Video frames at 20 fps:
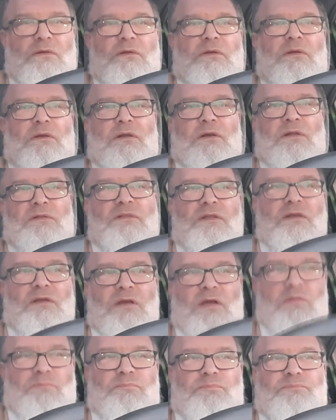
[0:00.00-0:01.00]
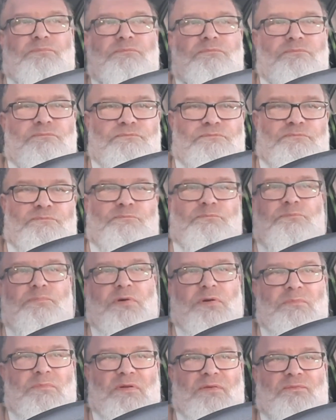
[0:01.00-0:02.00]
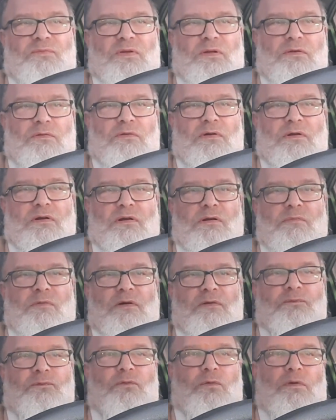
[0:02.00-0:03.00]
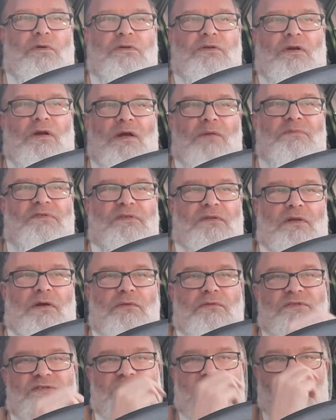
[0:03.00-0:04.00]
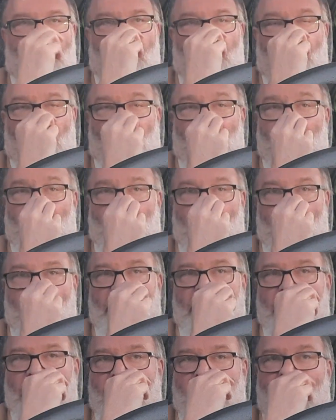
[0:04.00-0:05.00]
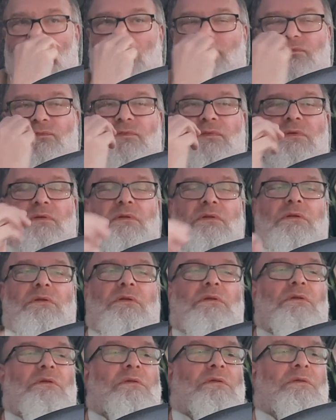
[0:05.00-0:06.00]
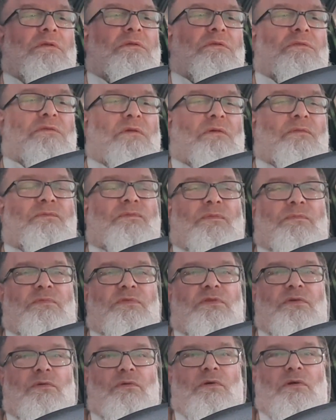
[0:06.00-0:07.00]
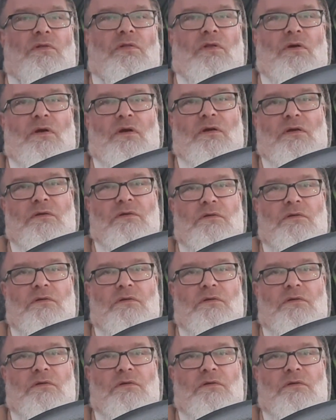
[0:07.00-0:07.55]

And I think I put my finger on it about 4 times, so that would signify an hour and a half. So from 2 o'clock